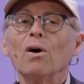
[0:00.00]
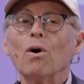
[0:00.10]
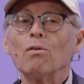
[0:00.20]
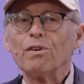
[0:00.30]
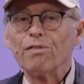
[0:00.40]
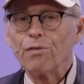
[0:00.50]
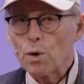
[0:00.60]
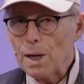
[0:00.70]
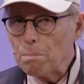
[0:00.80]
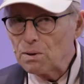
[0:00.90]
Over
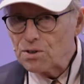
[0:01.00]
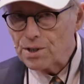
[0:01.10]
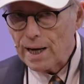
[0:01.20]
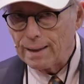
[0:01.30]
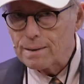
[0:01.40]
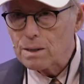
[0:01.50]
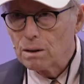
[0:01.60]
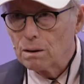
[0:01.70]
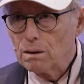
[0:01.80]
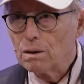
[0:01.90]
40%,
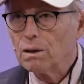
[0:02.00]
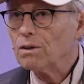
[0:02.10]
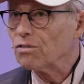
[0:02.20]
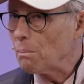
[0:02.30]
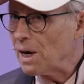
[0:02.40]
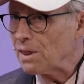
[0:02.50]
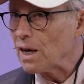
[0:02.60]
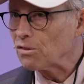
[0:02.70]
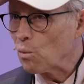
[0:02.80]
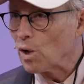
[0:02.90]
some
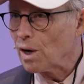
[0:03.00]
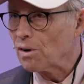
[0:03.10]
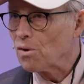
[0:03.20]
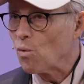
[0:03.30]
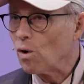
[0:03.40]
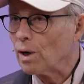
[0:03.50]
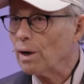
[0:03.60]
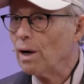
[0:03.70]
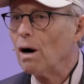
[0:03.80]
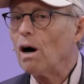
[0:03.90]

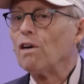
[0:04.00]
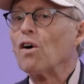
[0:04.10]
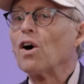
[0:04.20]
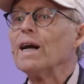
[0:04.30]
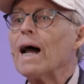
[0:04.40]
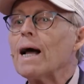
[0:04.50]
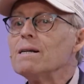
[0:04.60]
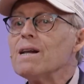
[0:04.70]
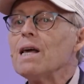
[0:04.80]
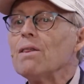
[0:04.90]
8,101, of our
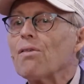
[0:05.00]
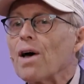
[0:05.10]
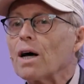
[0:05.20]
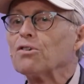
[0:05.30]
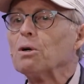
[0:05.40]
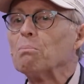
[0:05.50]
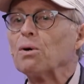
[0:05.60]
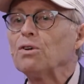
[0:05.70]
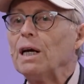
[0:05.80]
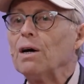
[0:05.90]
19,000
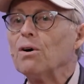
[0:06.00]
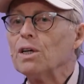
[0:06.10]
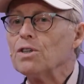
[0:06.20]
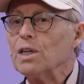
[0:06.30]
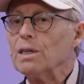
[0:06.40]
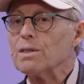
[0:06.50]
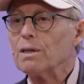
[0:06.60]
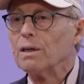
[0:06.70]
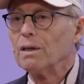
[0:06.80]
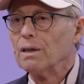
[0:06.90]
protein coding genes
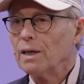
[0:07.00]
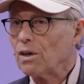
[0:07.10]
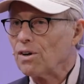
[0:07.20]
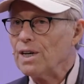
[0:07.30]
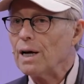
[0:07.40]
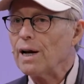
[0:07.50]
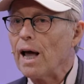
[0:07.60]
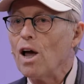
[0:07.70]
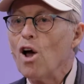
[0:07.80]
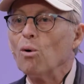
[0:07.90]
in our
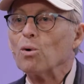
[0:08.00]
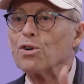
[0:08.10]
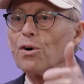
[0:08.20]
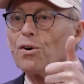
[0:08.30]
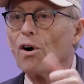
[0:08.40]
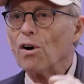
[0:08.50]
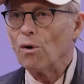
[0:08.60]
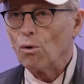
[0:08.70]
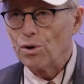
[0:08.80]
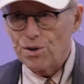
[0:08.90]
DNA were turned
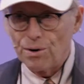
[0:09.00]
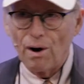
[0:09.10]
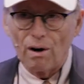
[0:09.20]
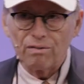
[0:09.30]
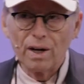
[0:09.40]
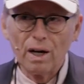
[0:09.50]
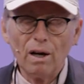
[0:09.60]
on or turned off.